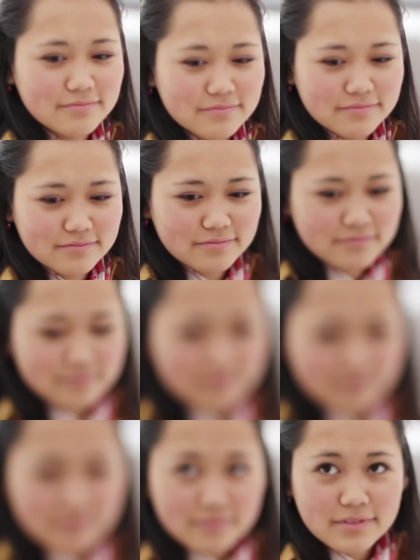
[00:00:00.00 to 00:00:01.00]
when I was in
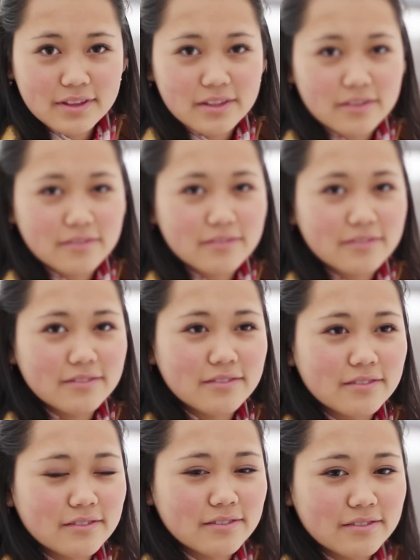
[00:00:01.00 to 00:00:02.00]
second grade,
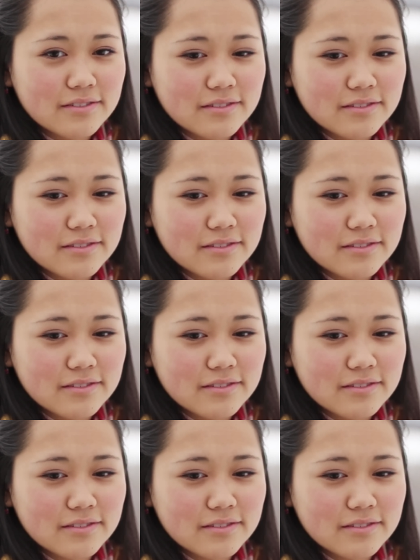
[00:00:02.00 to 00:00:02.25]
and everyone